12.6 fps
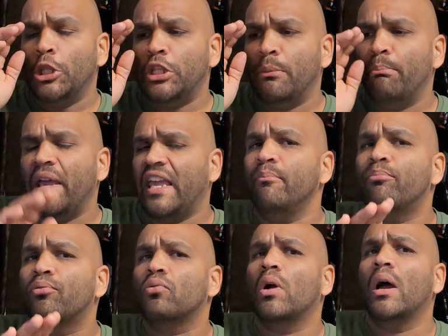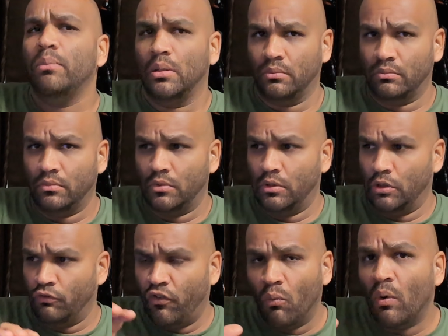The main problem,
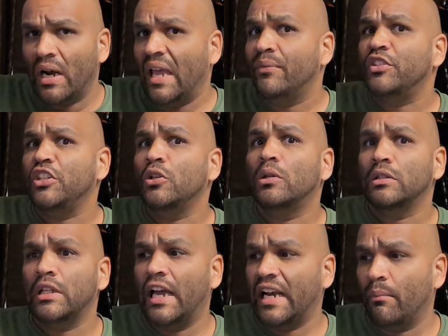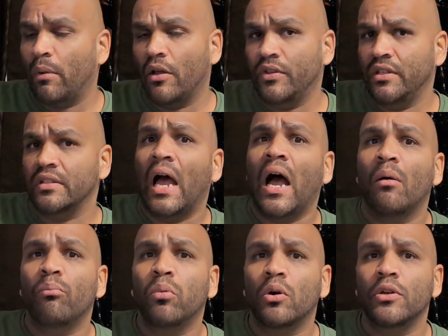from what I've seen online about these
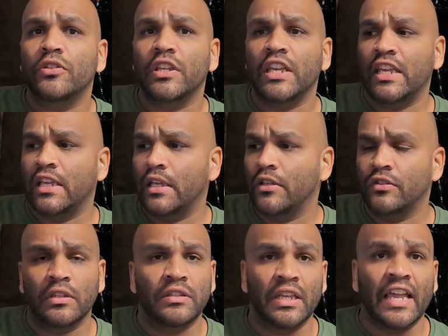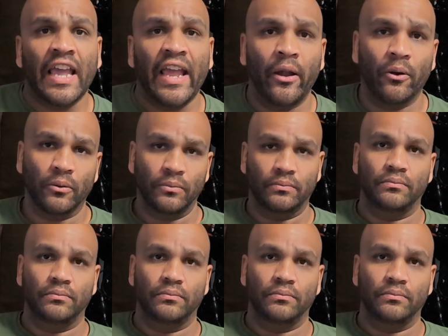outboards, is the care.